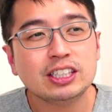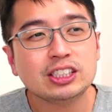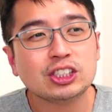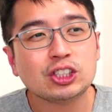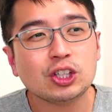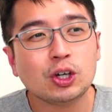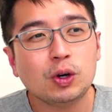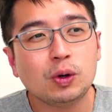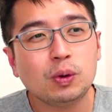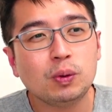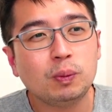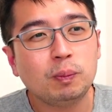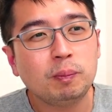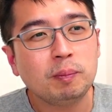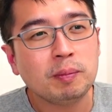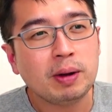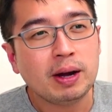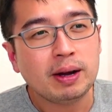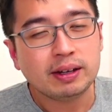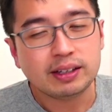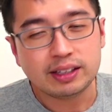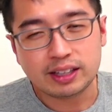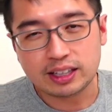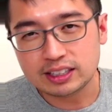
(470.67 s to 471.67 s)
So
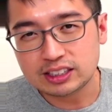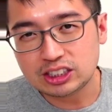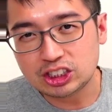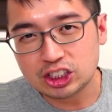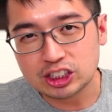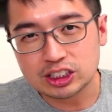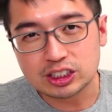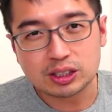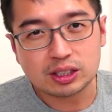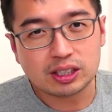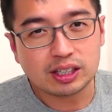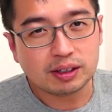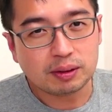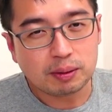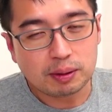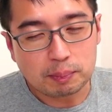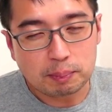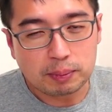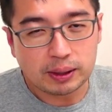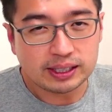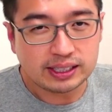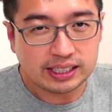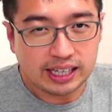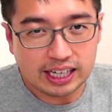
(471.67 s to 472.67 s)
this just
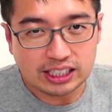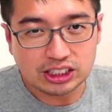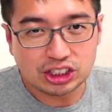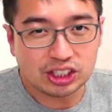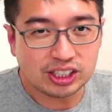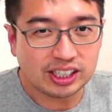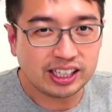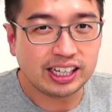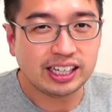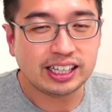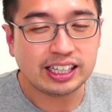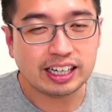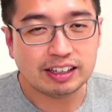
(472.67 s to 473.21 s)
potentially